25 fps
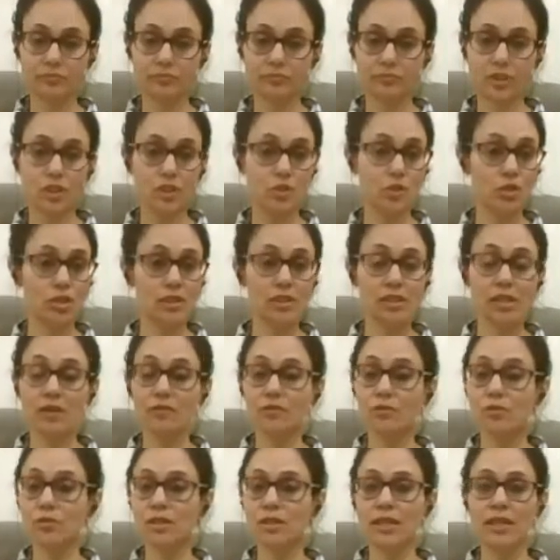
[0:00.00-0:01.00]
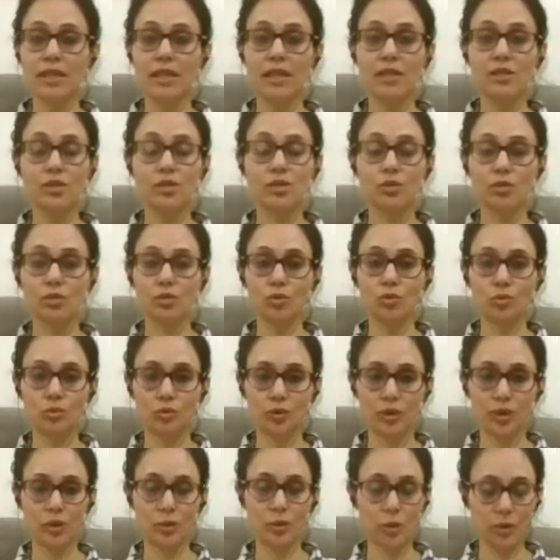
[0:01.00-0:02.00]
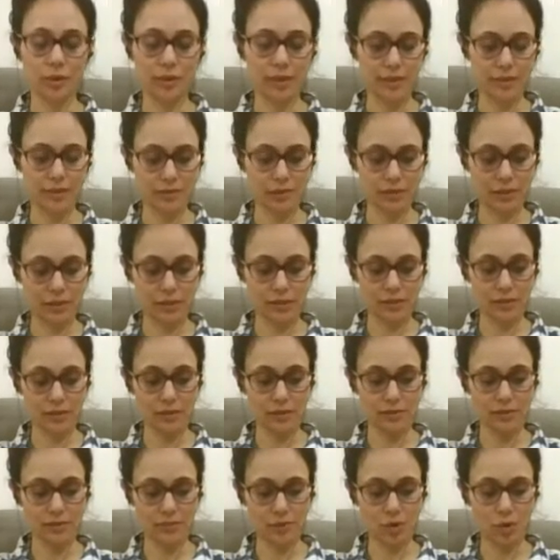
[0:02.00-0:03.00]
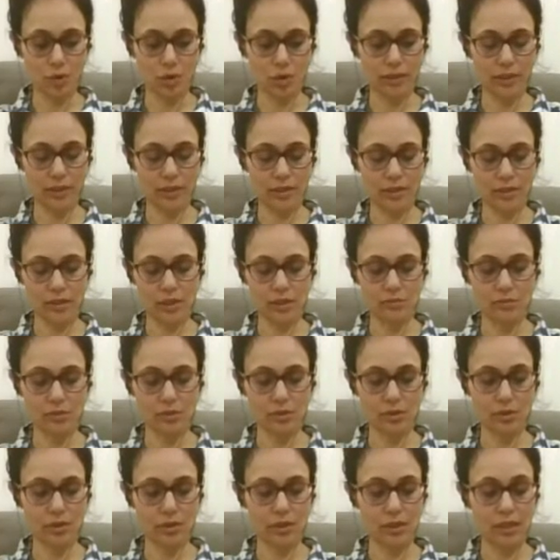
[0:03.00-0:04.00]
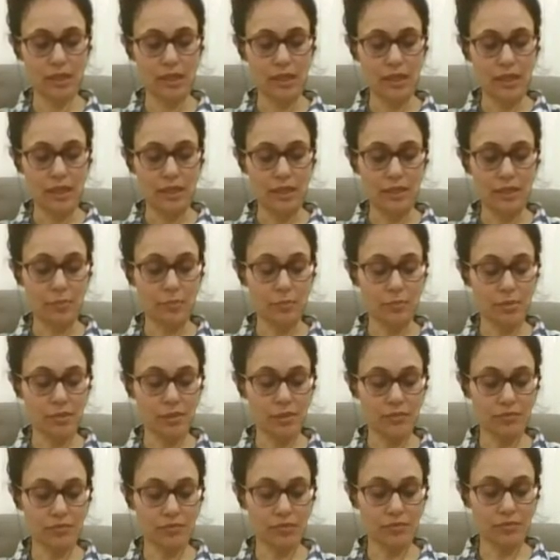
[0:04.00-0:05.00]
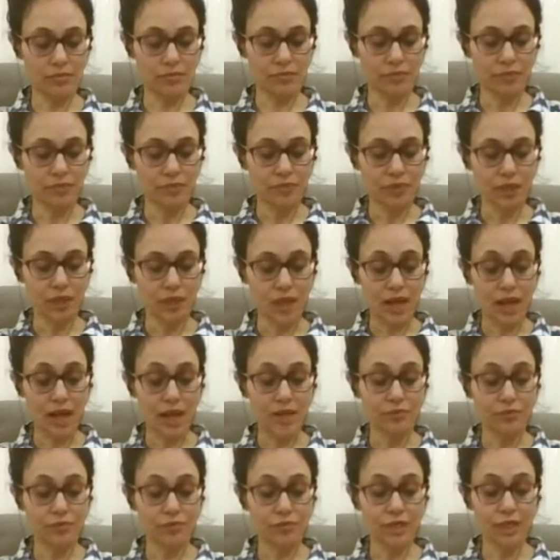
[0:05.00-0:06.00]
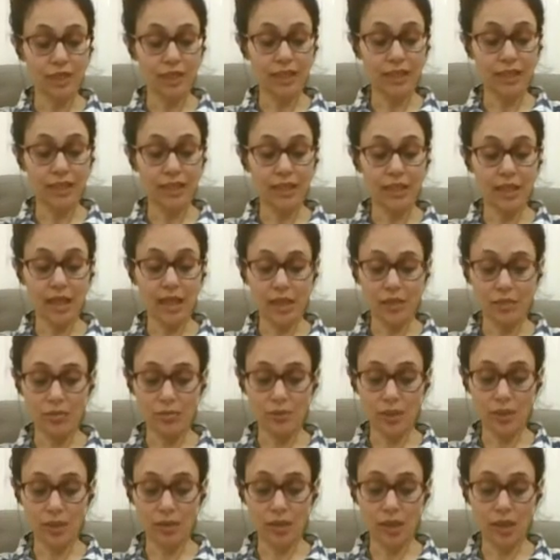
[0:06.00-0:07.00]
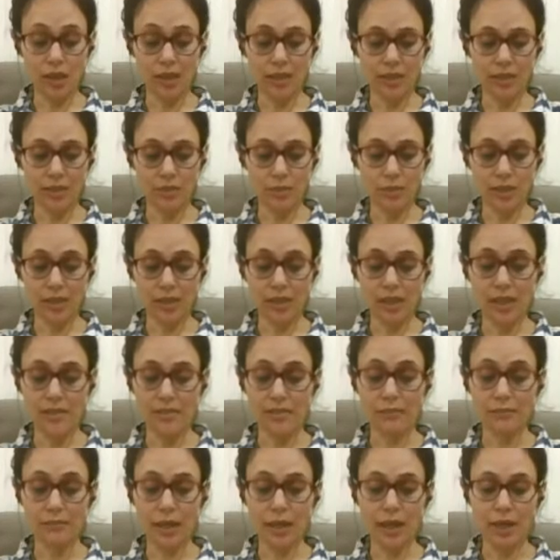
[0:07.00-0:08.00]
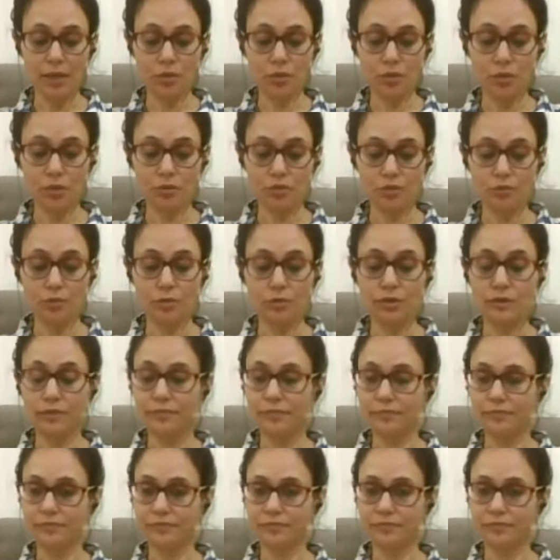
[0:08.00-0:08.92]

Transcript: You just have to say yes or no in all these things, all these statements. Number seven, I feel inadequate as a man or a woman.